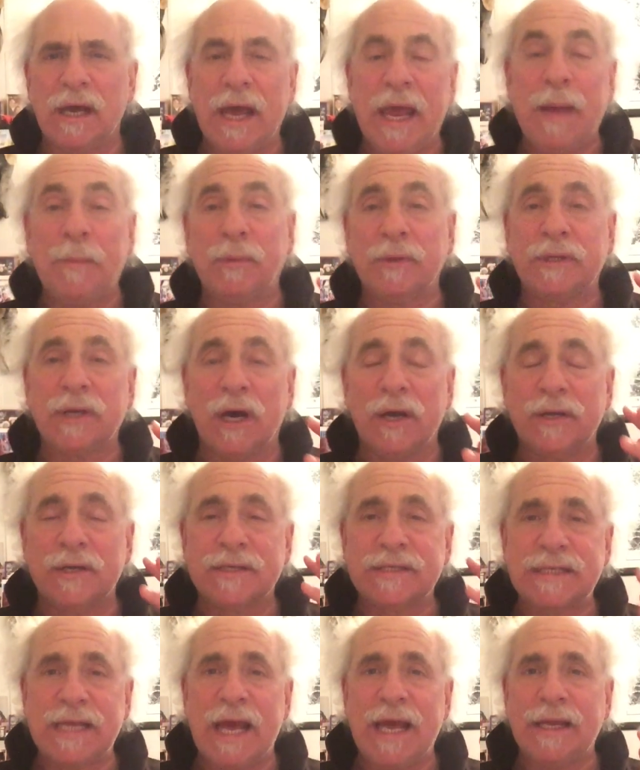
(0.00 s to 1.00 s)
able to
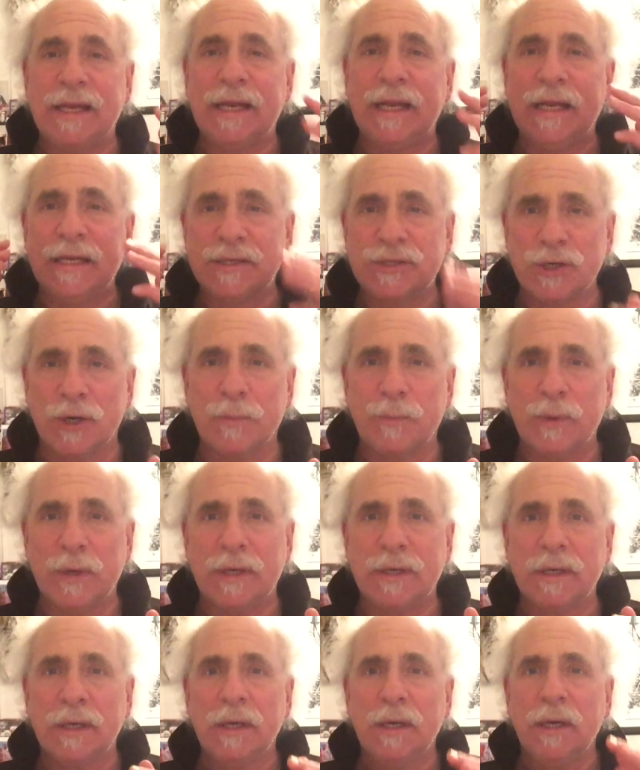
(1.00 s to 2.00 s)
understand and
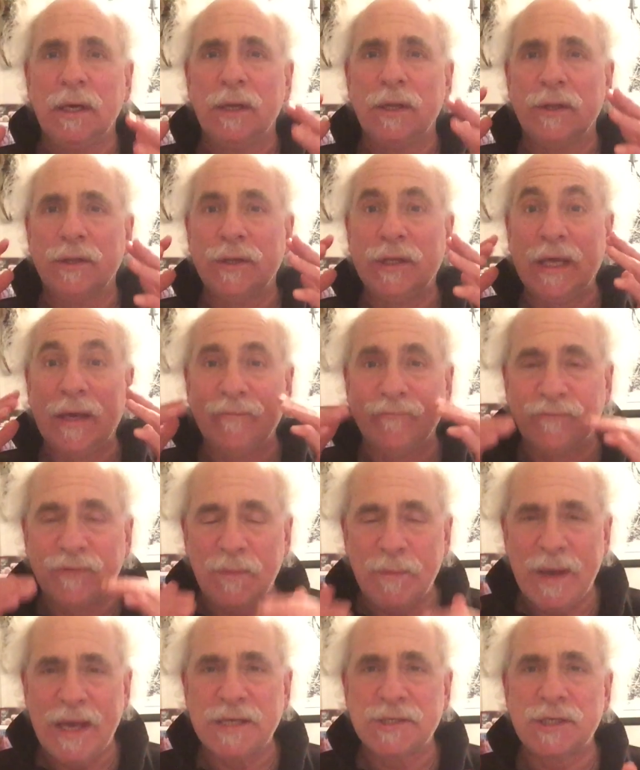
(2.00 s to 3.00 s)
interpret the
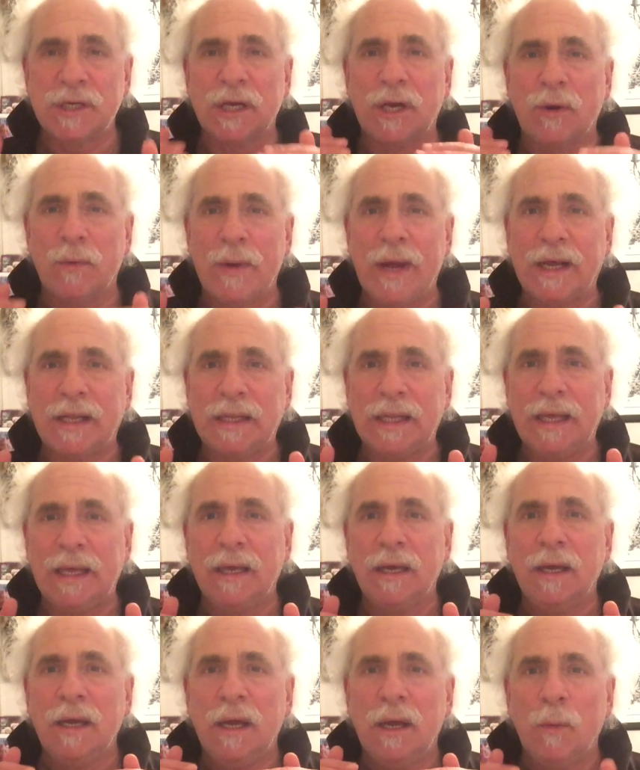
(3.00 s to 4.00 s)
information correctly.